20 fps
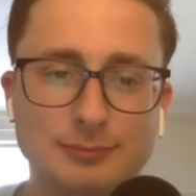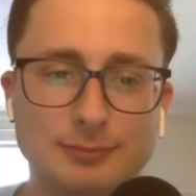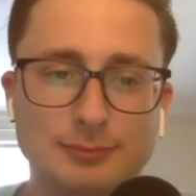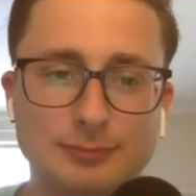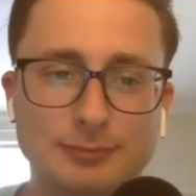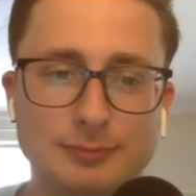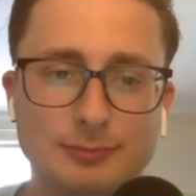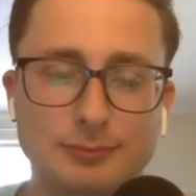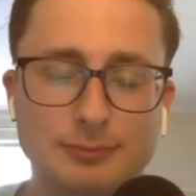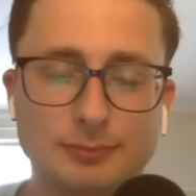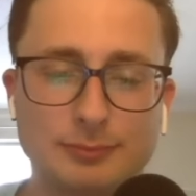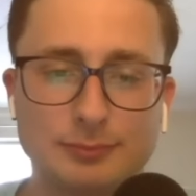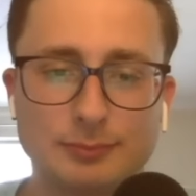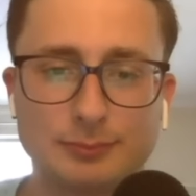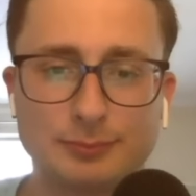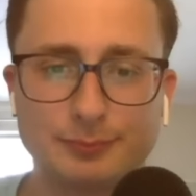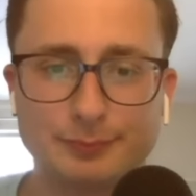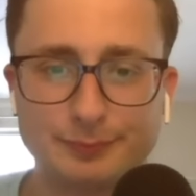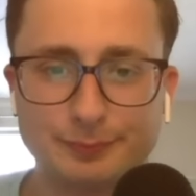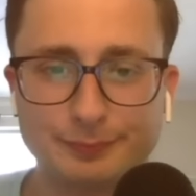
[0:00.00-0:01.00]

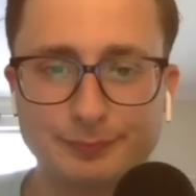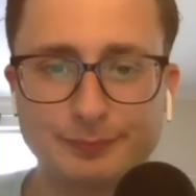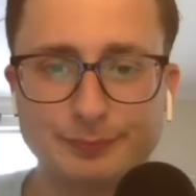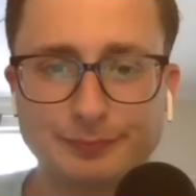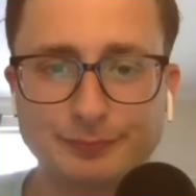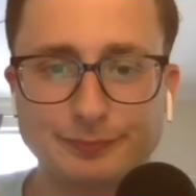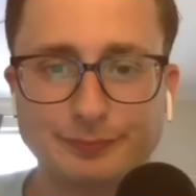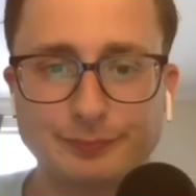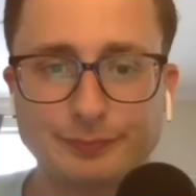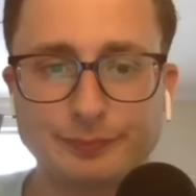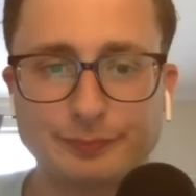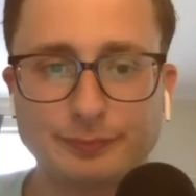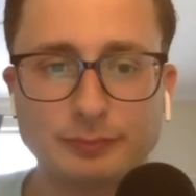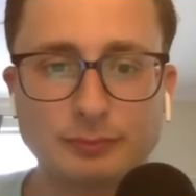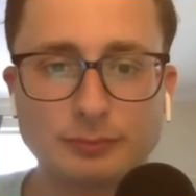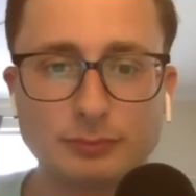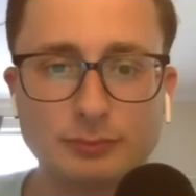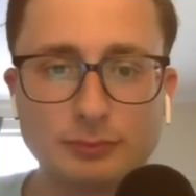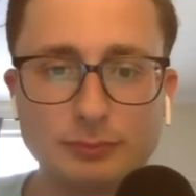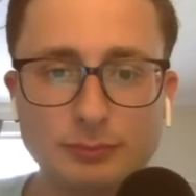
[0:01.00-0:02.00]

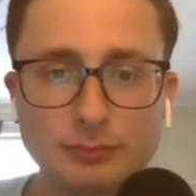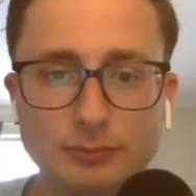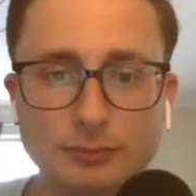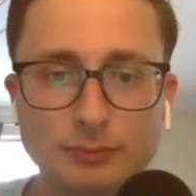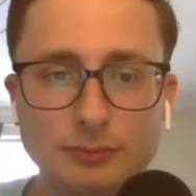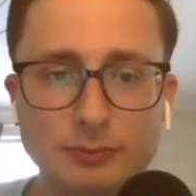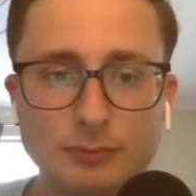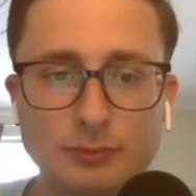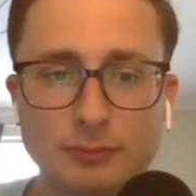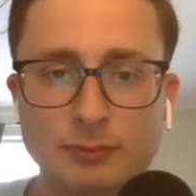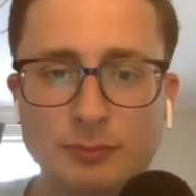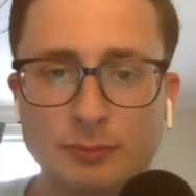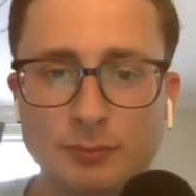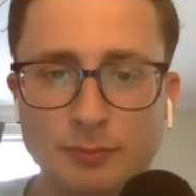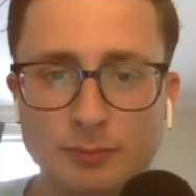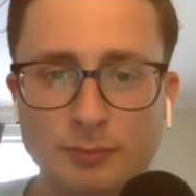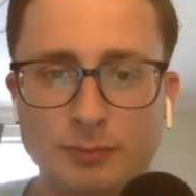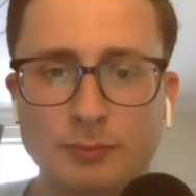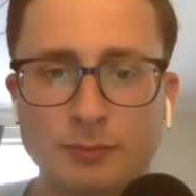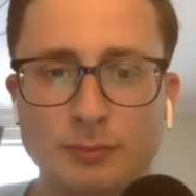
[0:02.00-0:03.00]

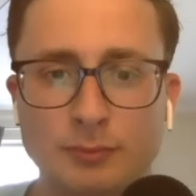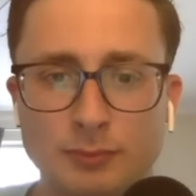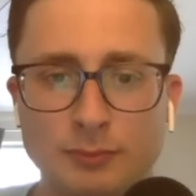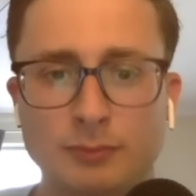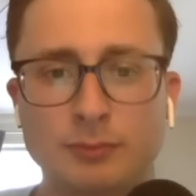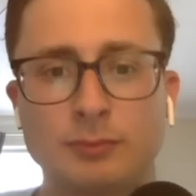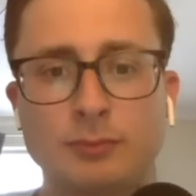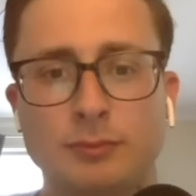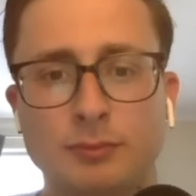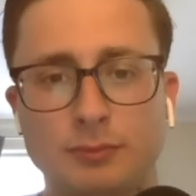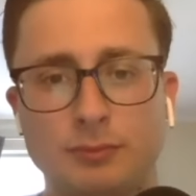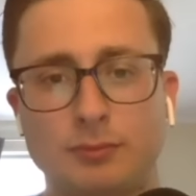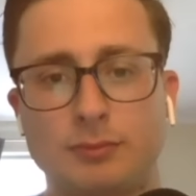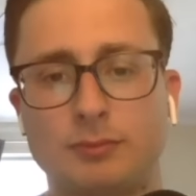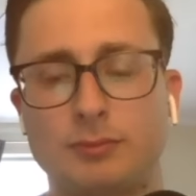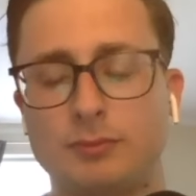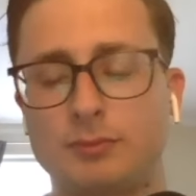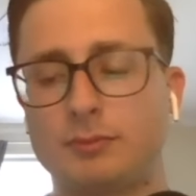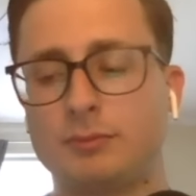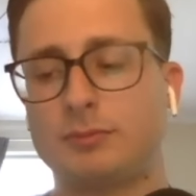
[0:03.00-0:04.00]

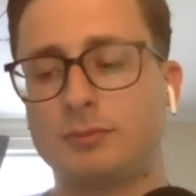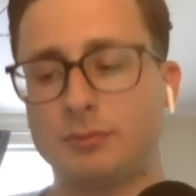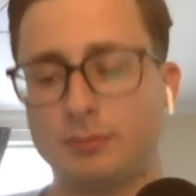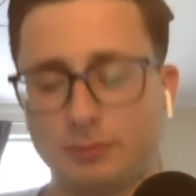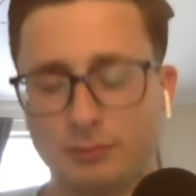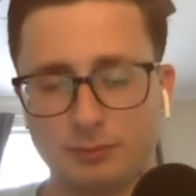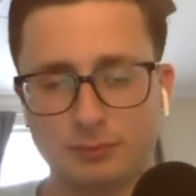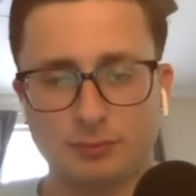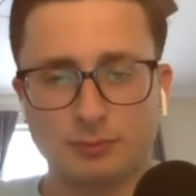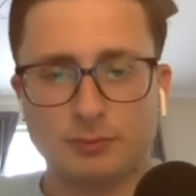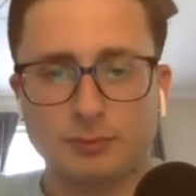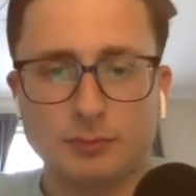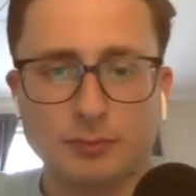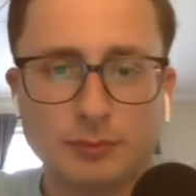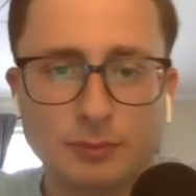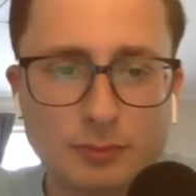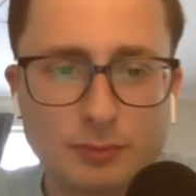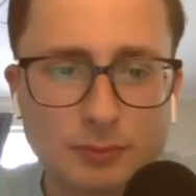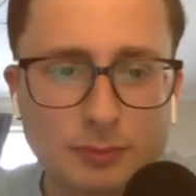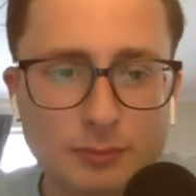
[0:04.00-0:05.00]

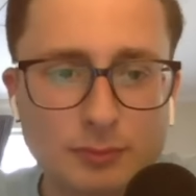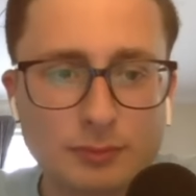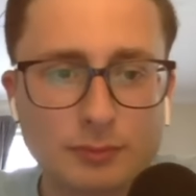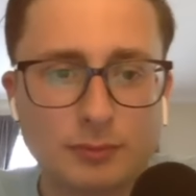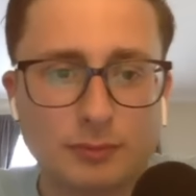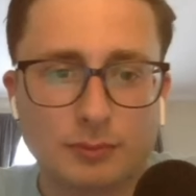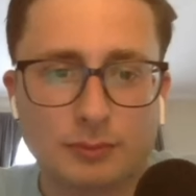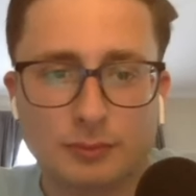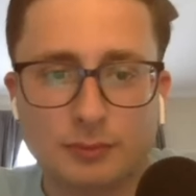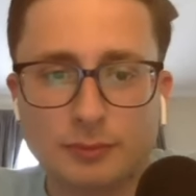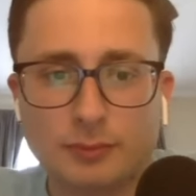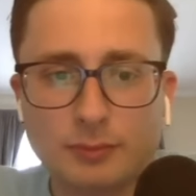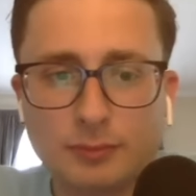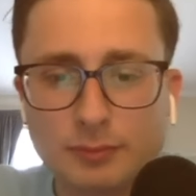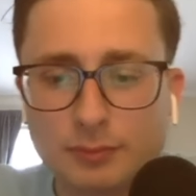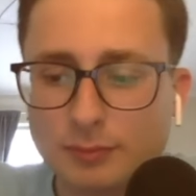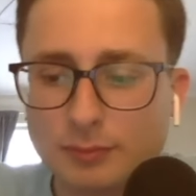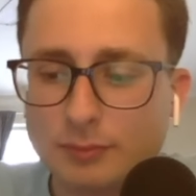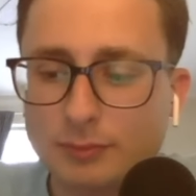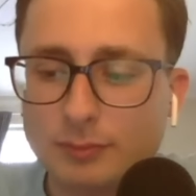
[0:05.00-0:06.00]

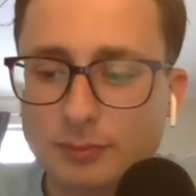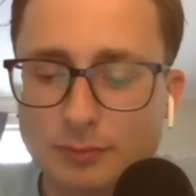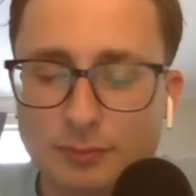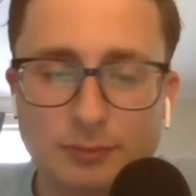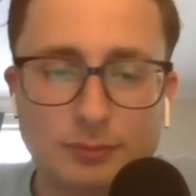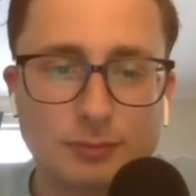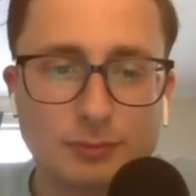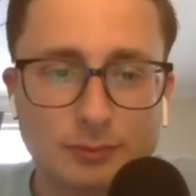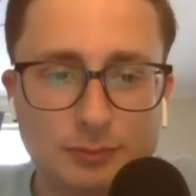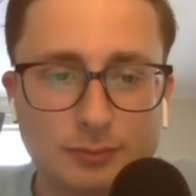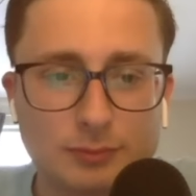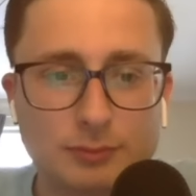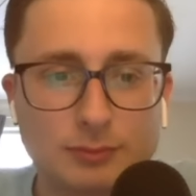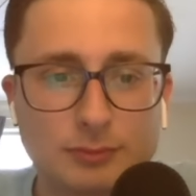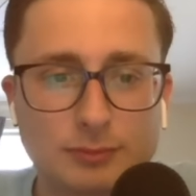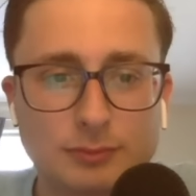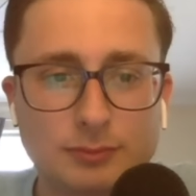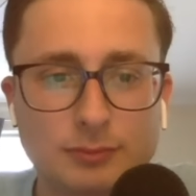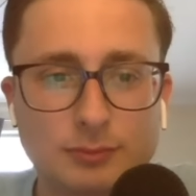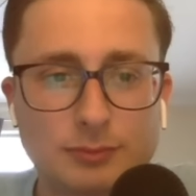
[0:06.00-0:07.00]

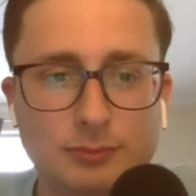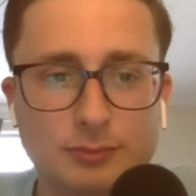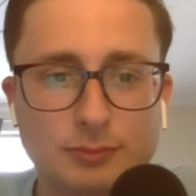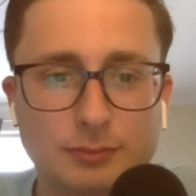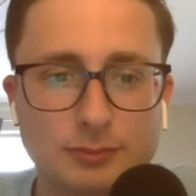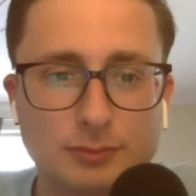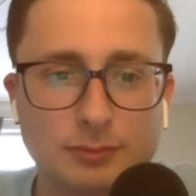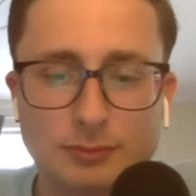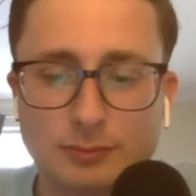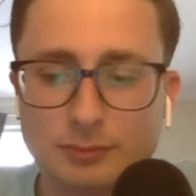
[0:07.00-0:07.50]
The person shown says nothing.